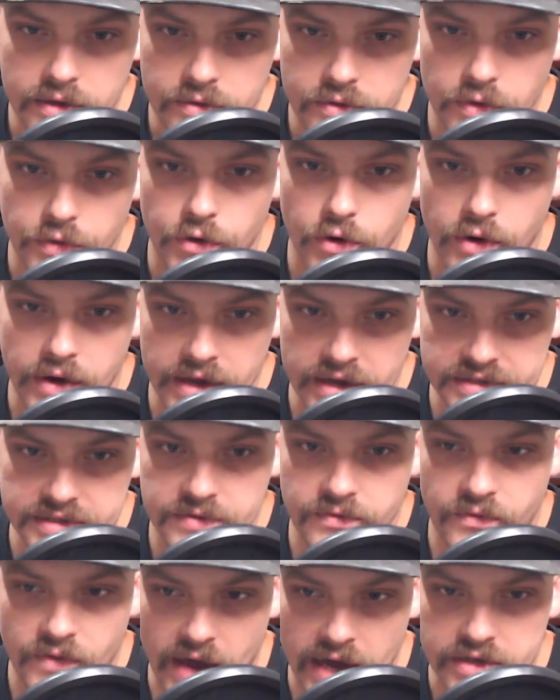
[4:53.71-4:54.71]
that there is
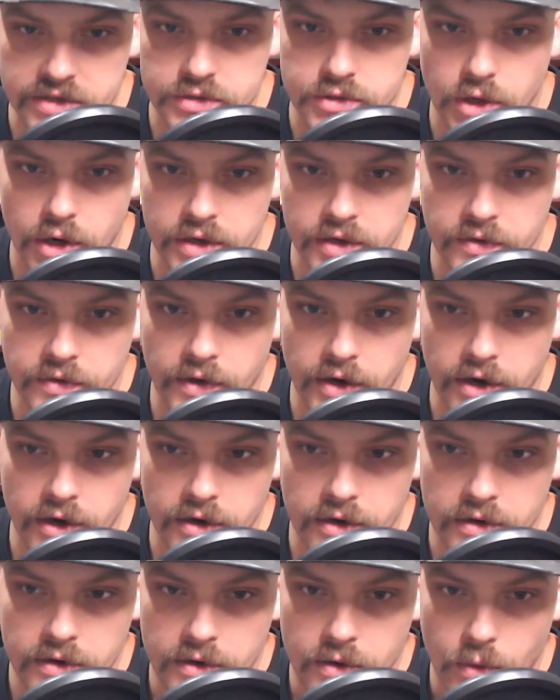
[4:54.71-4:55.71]
in fact a target
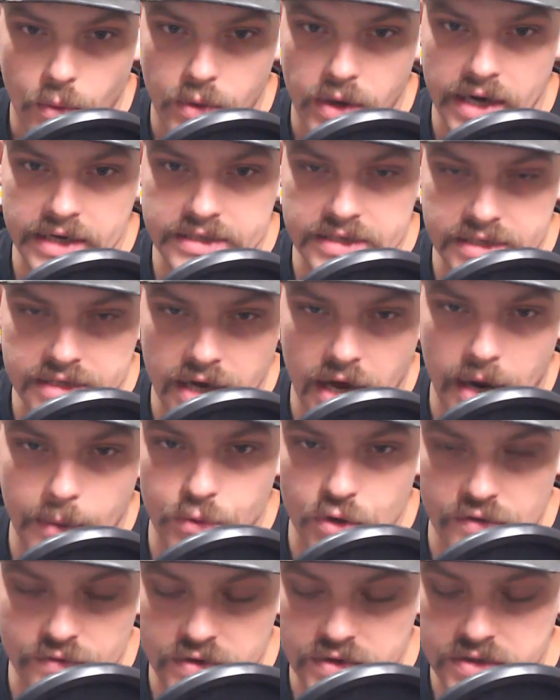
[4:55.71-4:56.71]
there when I did not
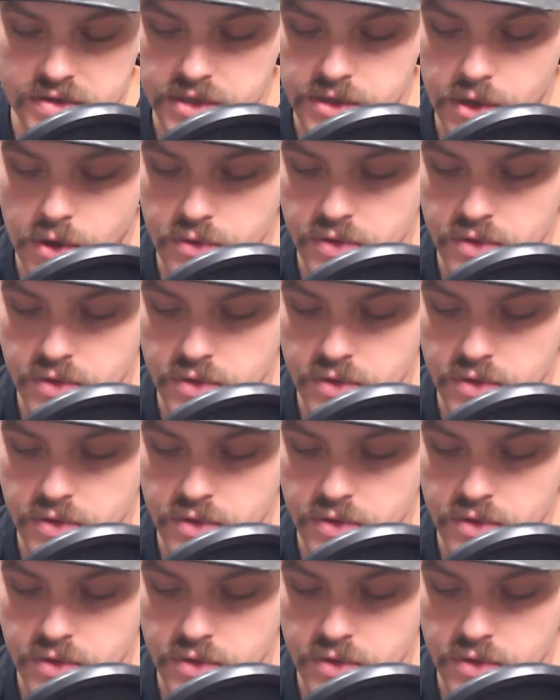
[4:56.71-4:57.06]
previously know